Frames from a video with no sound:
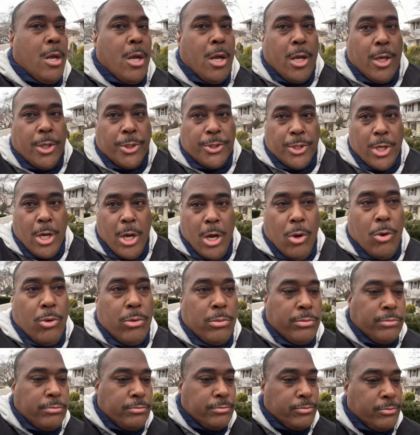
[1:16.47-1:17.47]
So,
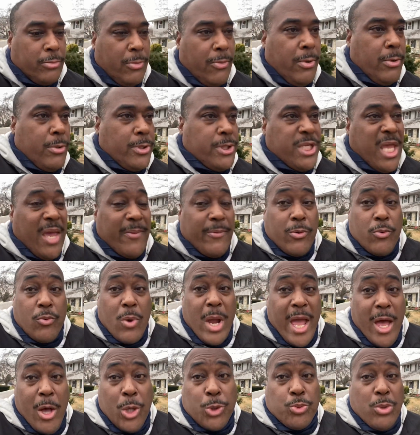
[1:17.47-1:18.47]
seven
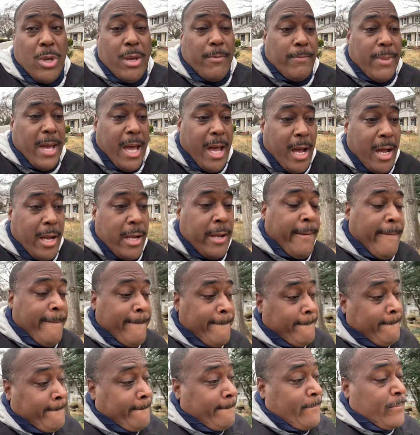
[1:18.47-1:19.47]
rounds went by.
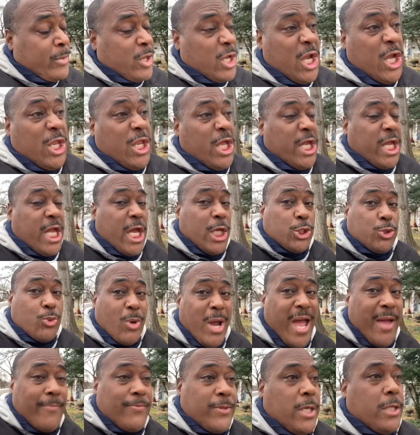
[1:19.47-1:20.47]
He didn't get
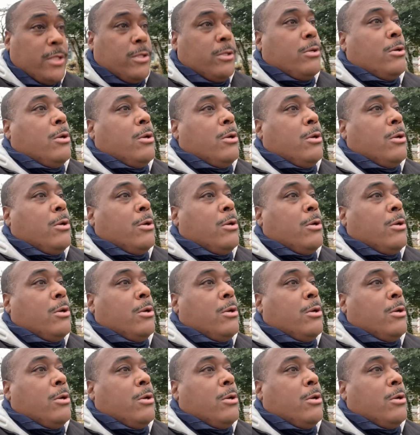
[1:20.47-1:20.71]
drafted.